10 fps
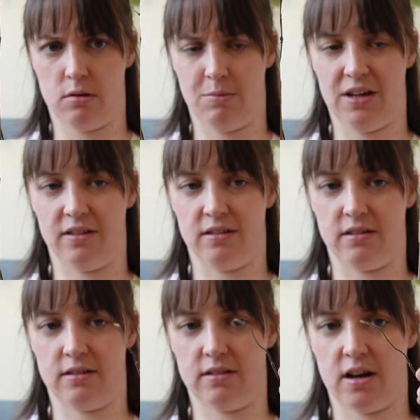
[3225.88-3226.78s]

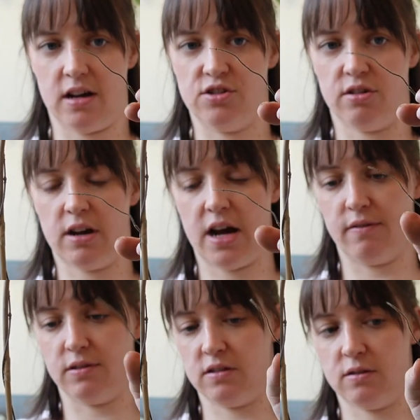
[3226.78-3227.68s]
Because I don't
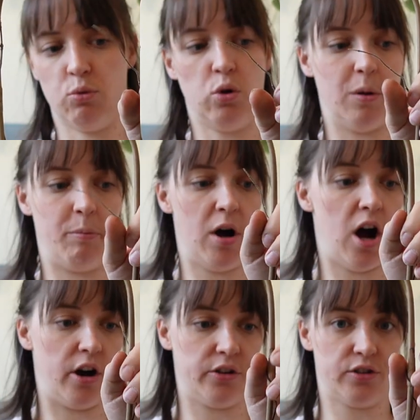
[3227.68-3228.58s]
have a smaller
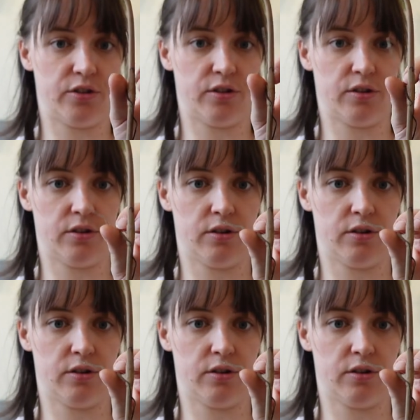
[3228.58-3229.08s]
pot.